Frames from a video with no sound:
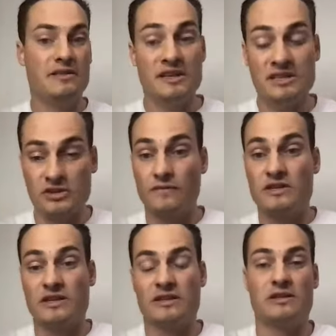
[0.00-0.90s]
This is
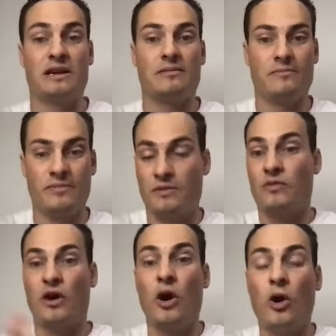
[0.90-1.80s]
obviously the
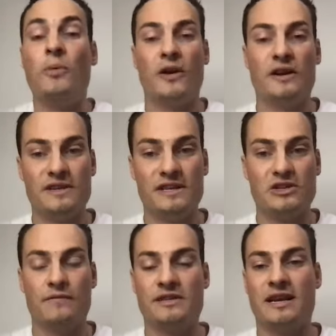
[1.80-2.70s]
whole point of this
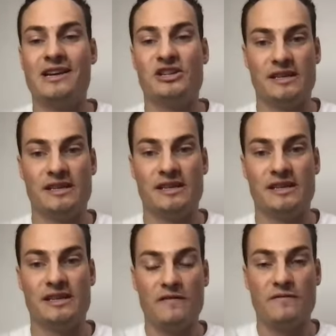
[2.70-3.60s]
conversation is
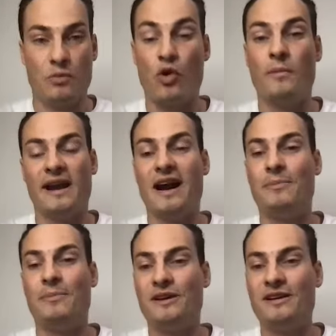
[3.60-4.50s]
warming
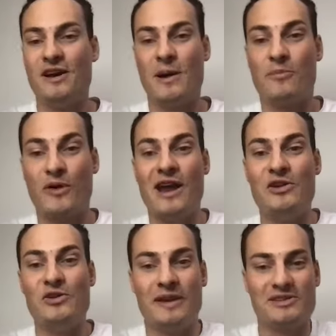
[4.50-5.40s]
up a brand
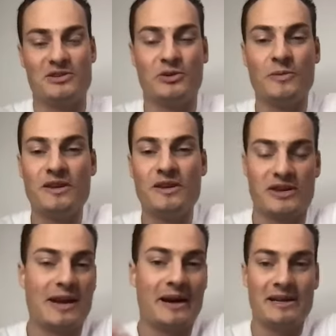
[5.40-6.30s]
new pixel. So
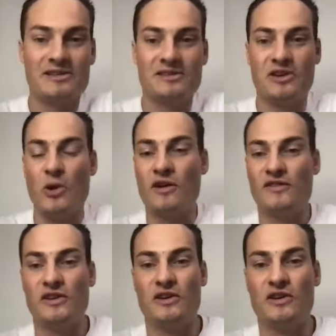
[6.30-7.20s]
go on
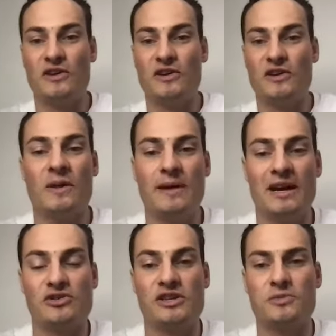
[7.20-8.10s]
to your third point,
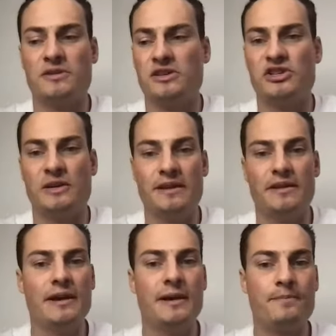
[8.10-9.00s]
Patri. I just wanted to chip in
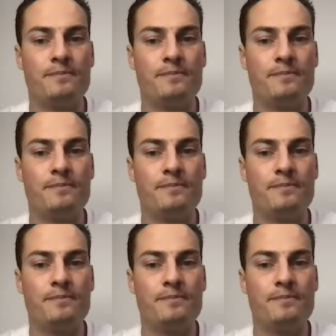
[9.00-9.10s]
there.